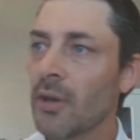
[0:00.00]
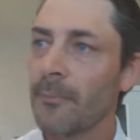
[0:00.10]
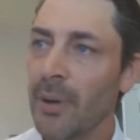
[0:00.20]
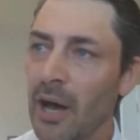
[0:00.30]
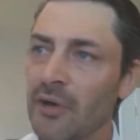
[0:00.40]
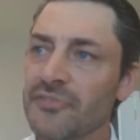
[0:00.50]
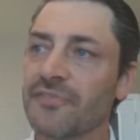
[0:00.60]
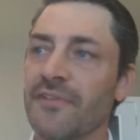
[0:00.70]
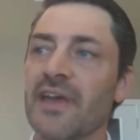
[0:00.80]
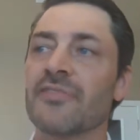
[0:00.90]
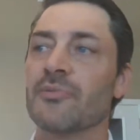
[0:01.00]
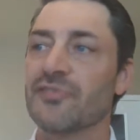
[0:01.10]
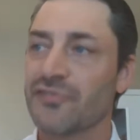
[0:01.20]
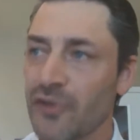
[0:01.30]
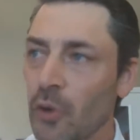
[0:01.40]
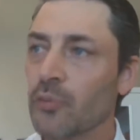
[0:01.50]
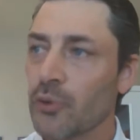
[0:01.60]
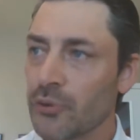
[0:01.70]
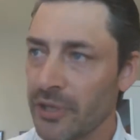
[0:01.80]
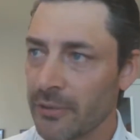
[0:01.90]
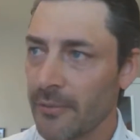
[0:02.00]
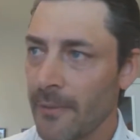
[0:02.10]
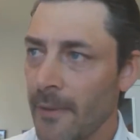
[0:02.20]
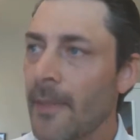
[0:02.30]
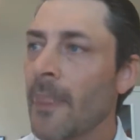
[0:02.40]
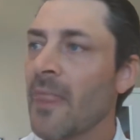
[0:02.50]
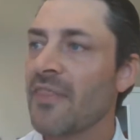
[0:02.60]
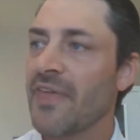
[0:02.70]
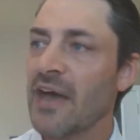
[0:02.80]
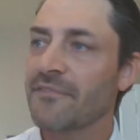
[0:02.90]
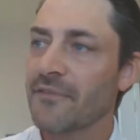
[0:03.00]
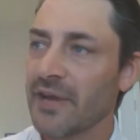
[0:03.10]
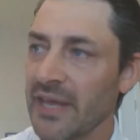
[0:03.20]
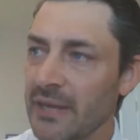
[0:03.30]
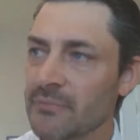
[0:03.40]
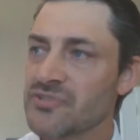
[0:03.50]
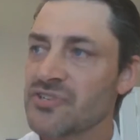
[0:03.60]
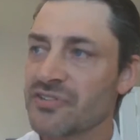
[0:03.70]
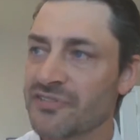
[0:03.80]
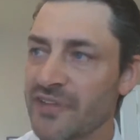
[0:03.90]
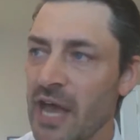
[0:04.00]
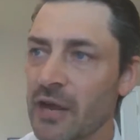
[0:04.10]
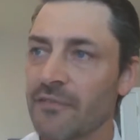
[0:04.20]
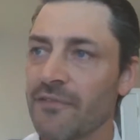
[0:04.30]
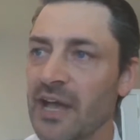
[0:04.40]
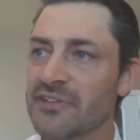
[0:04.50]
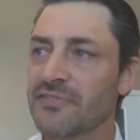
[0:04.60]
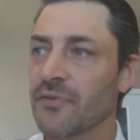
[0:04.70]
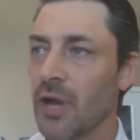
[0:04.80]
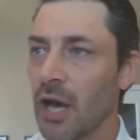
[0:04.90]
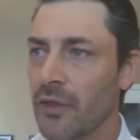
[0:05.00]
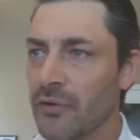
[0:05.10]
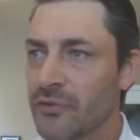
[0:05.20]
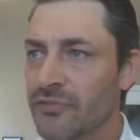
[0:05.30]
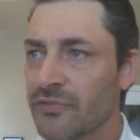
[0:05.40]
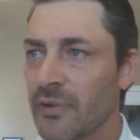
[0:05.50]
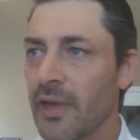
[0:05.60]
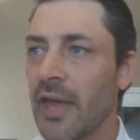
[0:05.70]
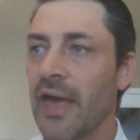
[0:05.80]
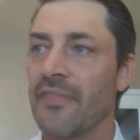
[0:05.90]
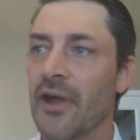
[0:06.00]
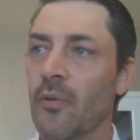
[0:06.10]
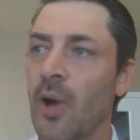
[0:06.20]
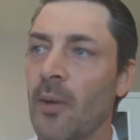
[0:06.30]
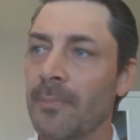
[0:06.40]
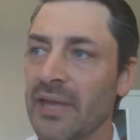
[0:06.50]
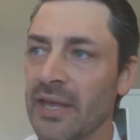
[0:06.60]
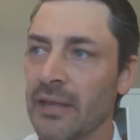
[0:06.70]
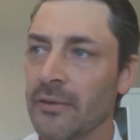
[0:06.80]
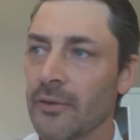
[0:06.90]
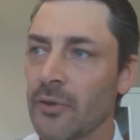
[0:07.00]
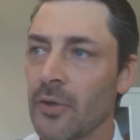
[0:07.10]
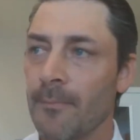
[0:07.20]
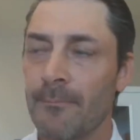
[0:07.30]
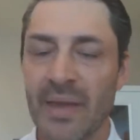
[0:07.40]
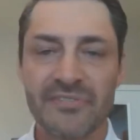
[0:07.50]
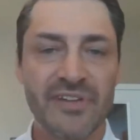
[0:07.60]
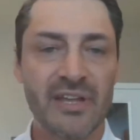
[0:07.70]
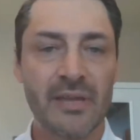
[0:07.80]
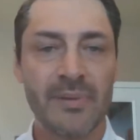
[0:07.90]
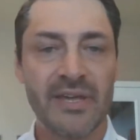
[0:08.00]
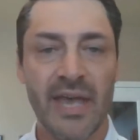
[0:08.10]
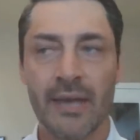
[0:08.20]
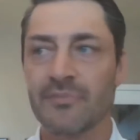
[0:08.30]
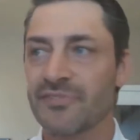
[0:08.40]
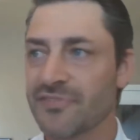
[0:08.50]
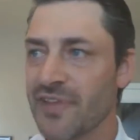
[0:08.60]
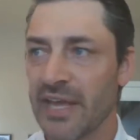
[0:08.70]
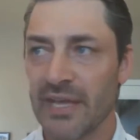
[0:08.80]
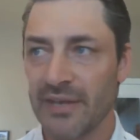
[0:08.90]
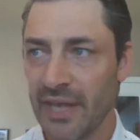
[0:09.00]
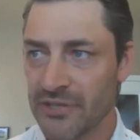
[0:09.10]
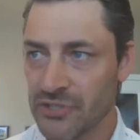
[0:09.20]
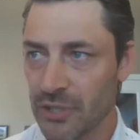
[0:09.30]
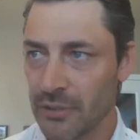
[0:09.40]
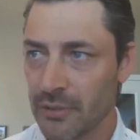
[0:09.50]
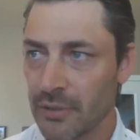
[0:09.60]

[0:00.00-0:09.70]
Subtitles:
Paul's faith was so rooted that for him to sacrifice for others and their well-being basically became second nature.